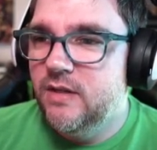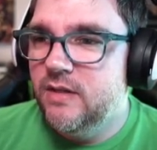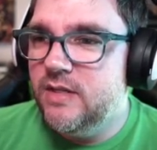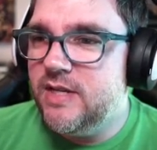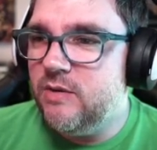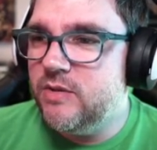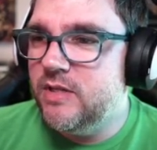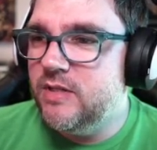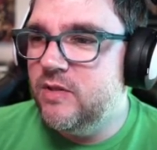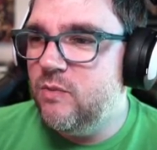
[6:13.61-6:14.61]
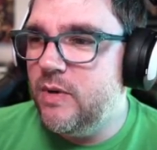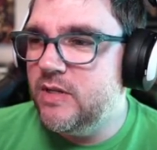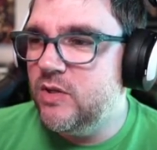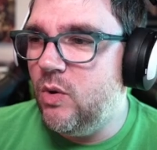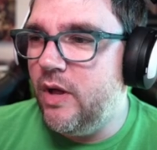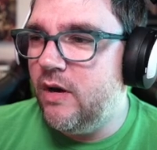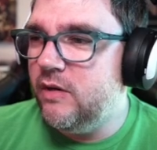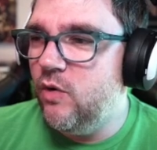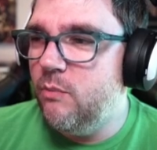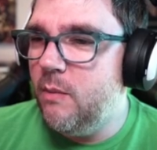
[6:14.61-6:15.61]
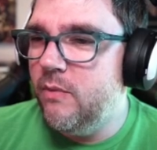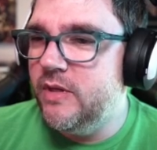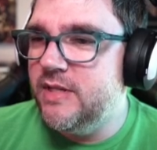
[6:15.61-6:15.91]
These doubts consume my soul. I hardly remember the